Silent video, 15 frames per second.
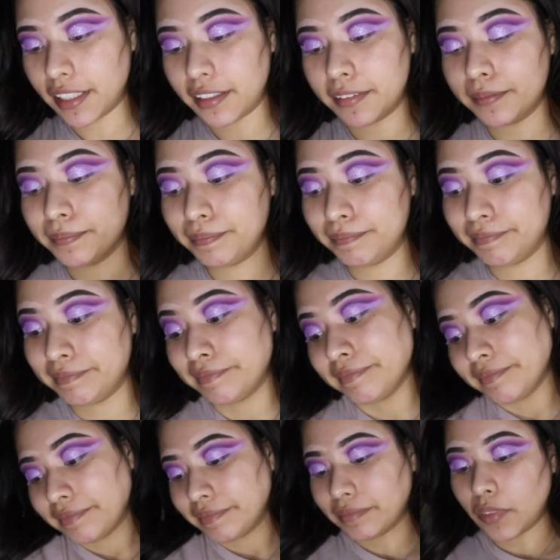So,
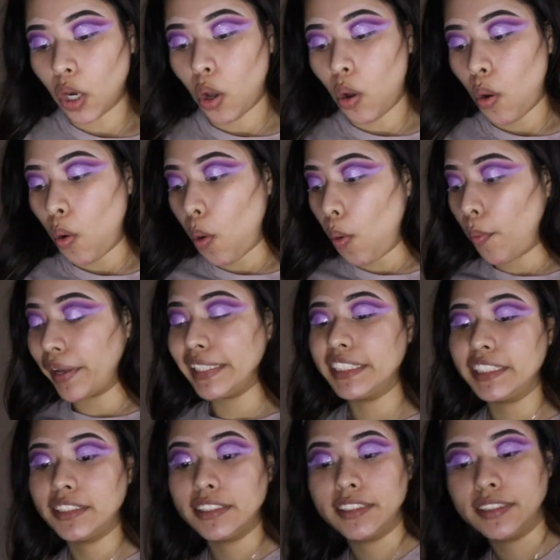
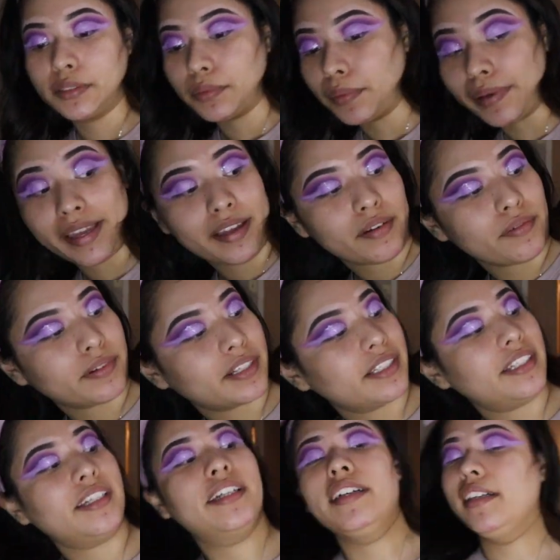we're
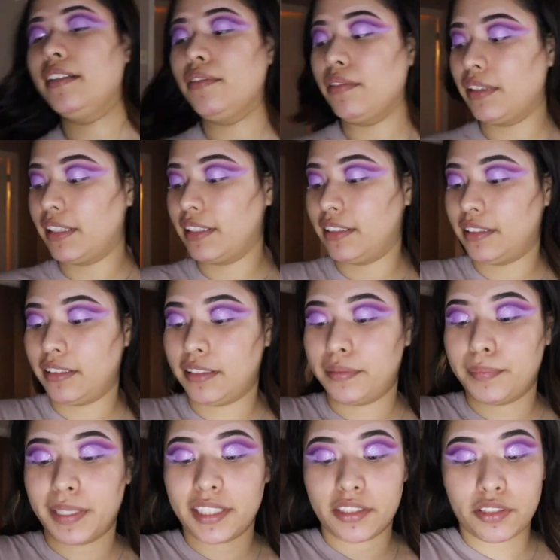gonna
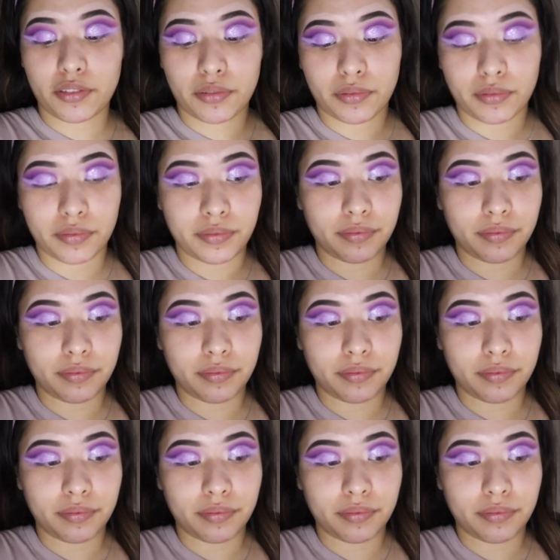make do.